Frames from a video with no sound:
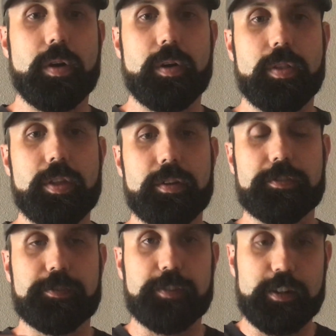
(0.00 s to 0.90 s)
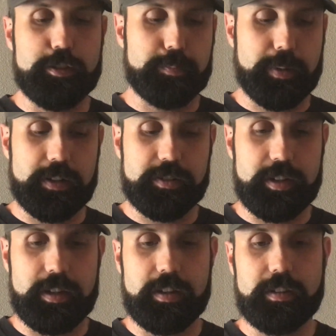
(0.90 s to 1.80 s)
the first
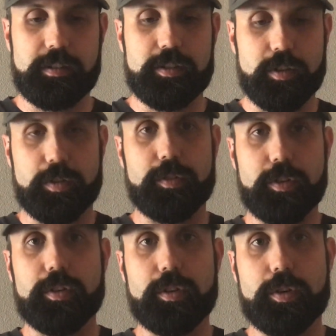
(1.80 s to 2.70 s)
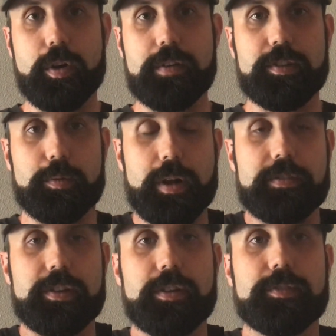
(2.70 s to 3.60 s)
person, so
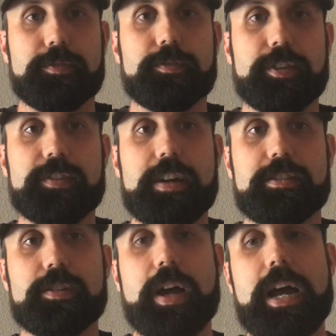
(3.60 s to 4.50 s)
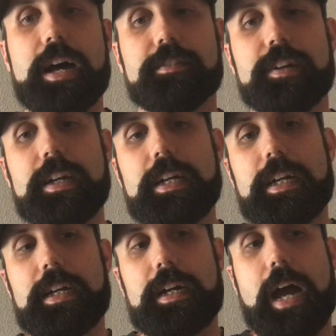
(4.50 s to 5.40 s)
whatever device you have,
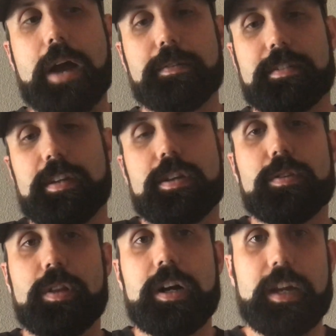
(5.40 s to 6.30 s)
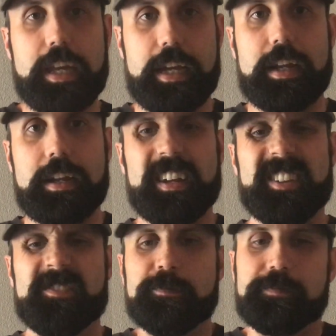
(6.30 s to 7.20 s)
I would say you log in,
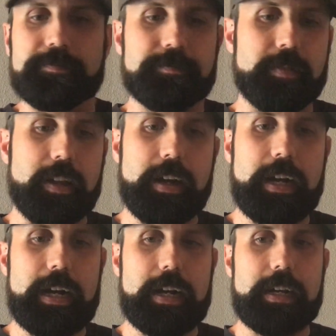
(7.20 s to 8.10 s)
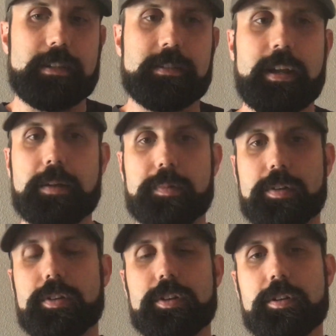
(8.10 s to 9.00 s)
set up
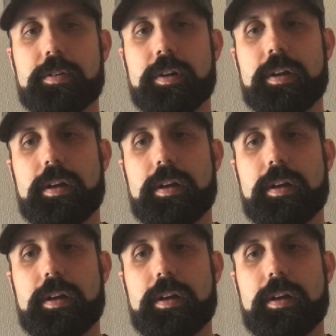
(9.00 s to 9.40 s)
your new